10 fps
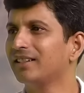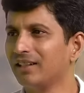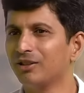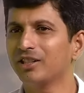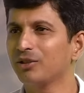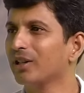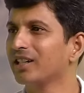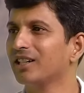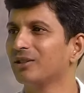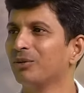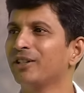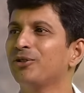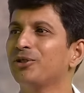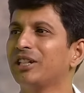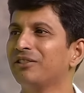that now that you are here, why
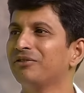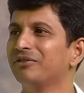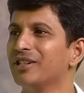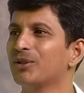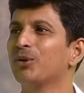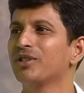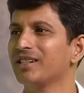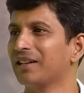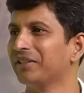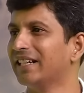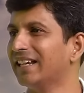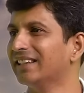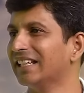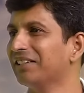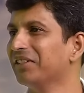don't you give discourses every day
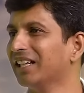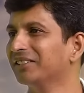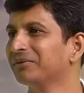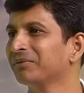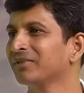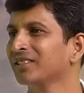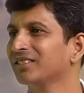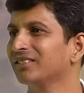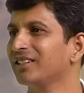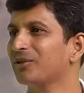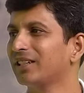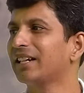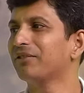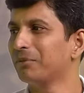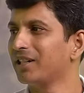in the evening? Right? So that
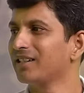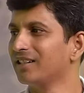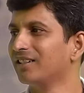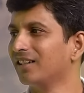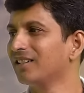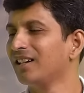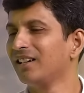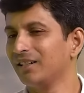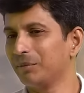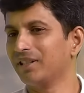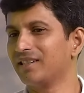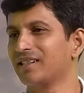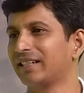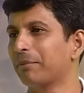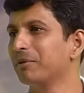everybody is indulged, I mean,
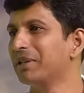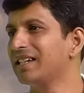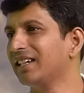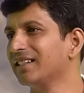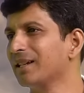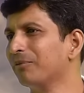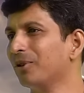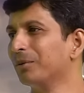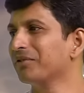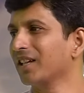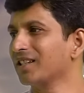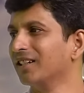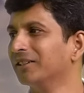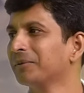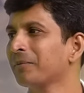is kept busy in some form of
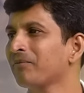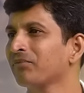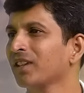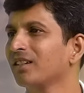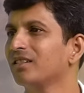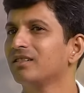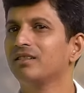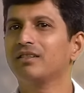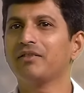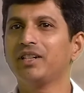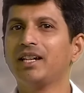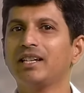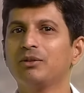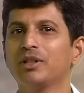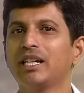satsang. So every day
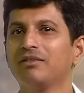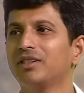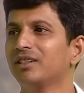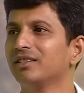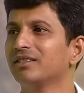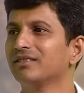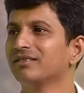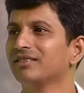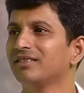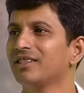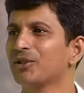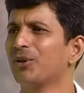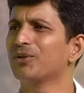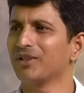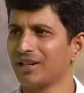he would give a
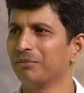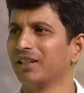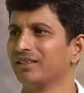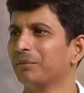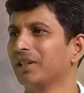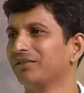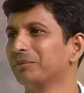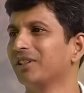discourse on something from